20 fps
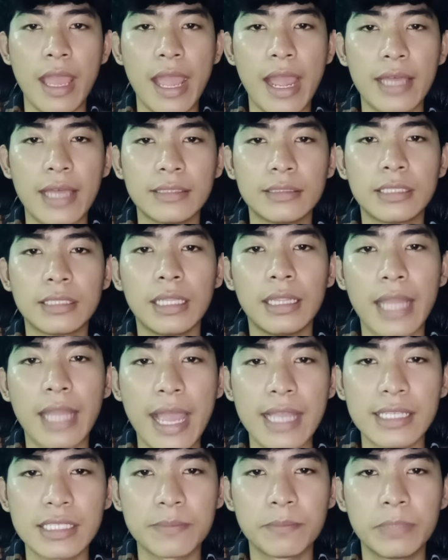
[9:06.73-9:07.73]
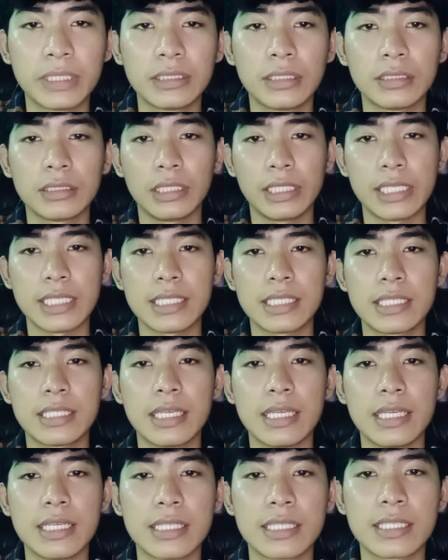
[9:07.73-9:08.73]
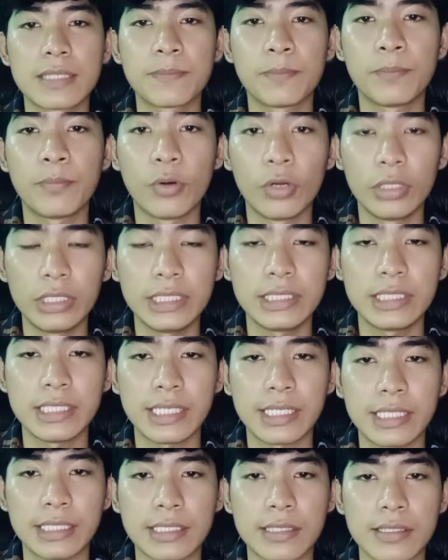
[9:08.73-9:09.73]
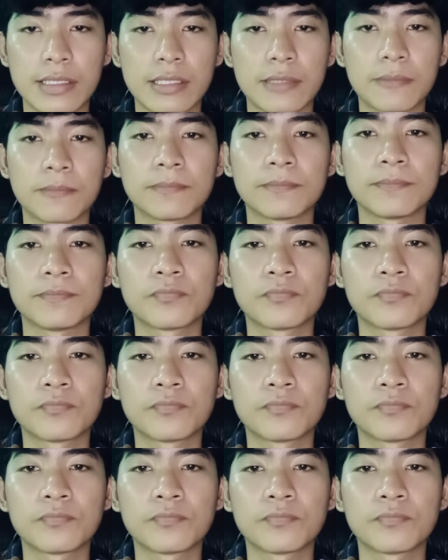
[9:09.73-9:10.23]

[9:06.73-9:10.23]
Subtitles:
And the last but not least is politicians.